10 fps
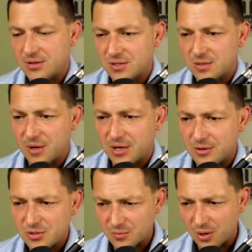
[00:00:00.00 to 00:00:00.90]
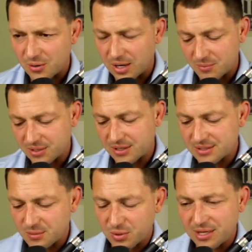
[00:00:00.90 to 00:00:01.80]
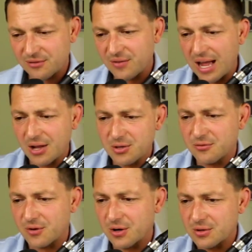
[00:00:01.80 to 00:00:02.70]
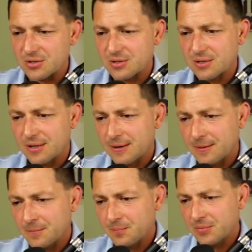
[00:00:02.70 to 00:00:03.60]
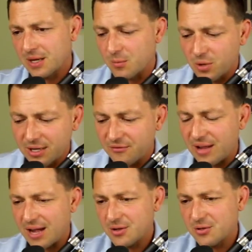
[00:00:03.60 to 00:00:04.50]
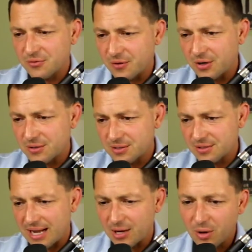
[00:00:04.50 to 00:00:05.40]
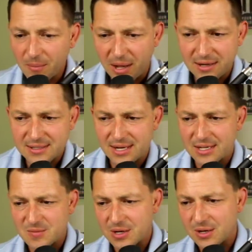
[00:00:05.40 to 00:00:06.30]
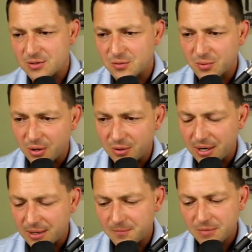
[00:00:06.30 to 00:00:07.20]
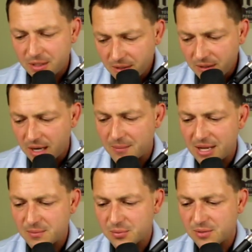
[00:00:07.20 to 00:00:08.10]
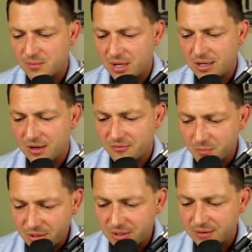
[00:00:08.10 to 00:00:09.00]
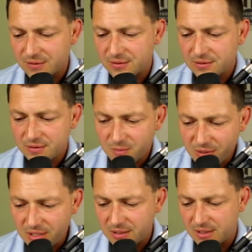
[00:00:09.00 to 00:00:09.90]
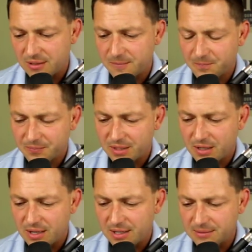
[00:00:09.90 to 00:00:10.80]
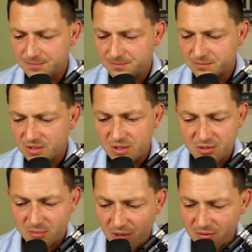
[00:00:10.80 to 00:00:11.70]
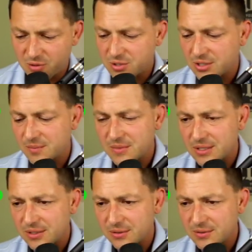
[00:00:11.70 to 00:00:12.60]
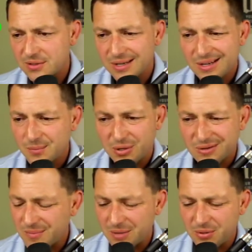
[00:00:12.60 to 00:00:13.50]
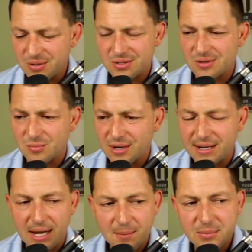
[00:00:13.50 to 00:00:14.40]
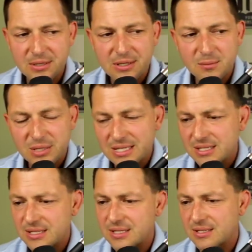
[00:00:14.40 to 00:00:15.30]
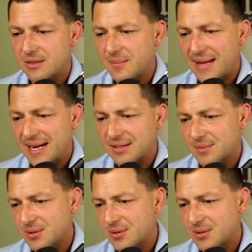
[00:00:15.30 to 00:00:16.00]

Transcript: agents in my coaching program? Because I'm bringing value first. I'm bringing value first. How do I monetize my coaching program? I make book money off books, speaking, um, you know, sponsorship deals, per, my personal brand. I'm building businesses on the back of the